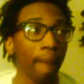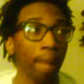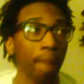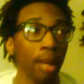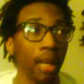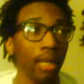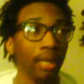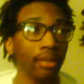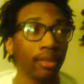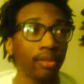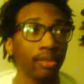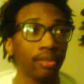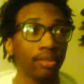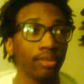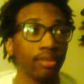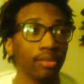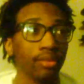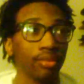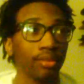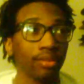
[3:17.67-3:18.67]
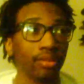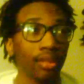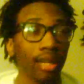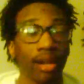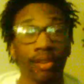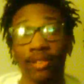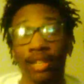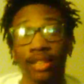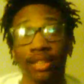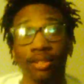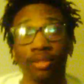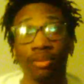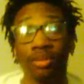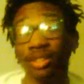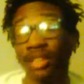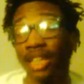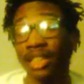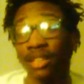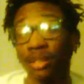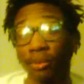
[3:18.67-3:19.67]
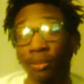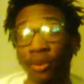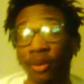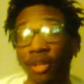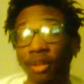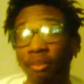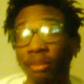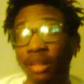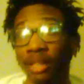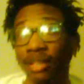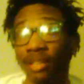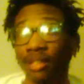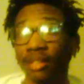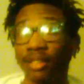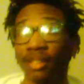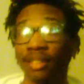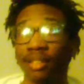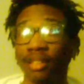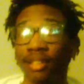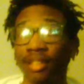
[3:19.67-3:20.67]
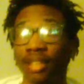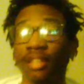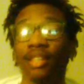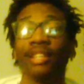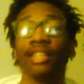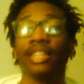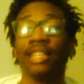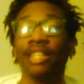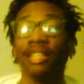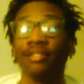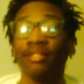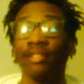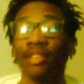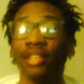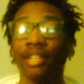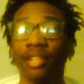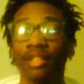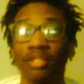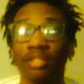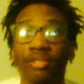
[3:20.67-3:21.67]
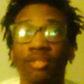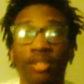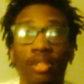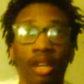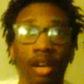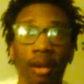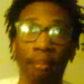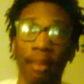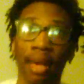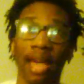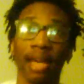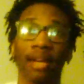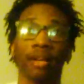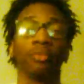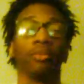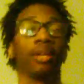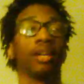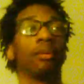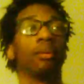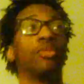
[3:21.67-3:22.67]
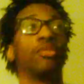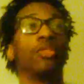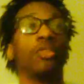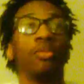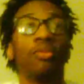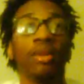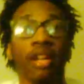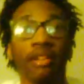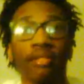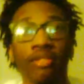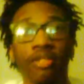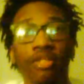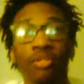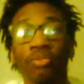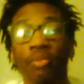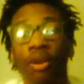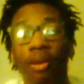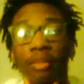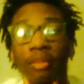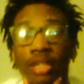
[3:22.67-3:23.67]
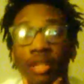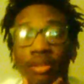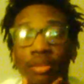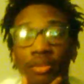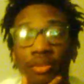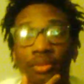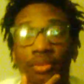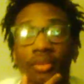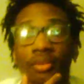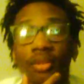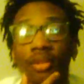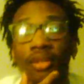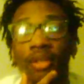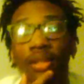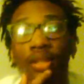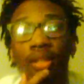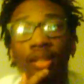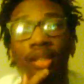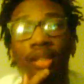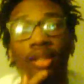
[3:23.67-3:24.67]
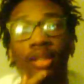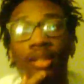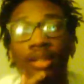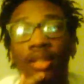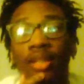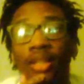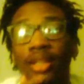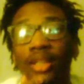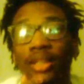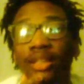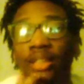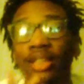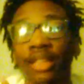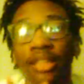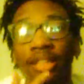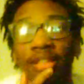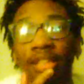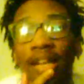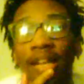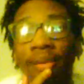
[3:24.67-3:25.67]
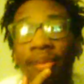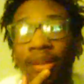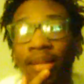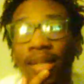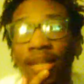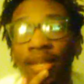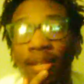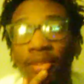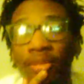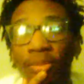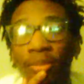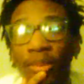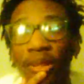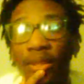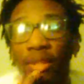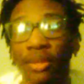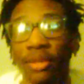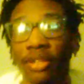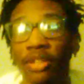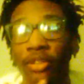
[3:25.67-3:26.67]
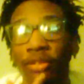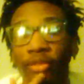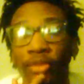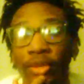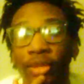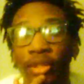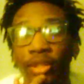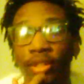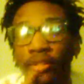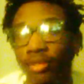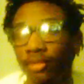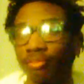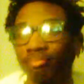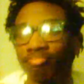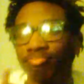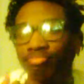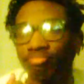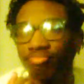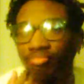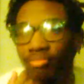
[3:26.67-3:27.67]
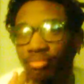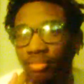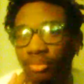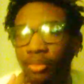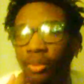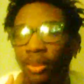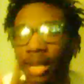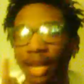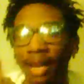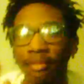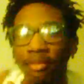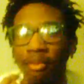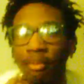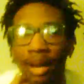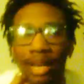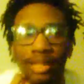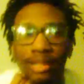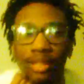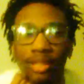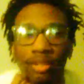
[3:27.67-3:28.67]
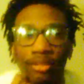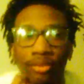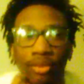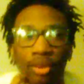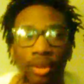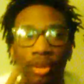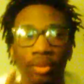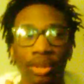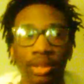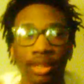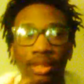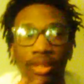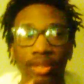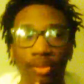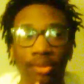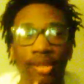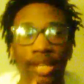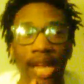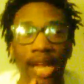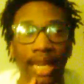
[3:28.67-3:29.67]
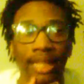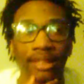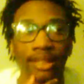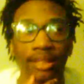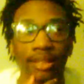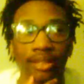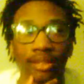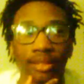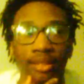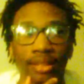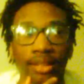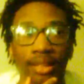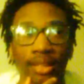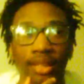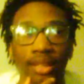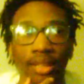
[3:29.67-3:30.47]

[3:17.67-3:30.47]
But I'd rather you stay supporting me than leave and then come back when I'm doing whatever you want me to do. Because then you're not really here for me, you're here for what everybody's here for, which is the reactions.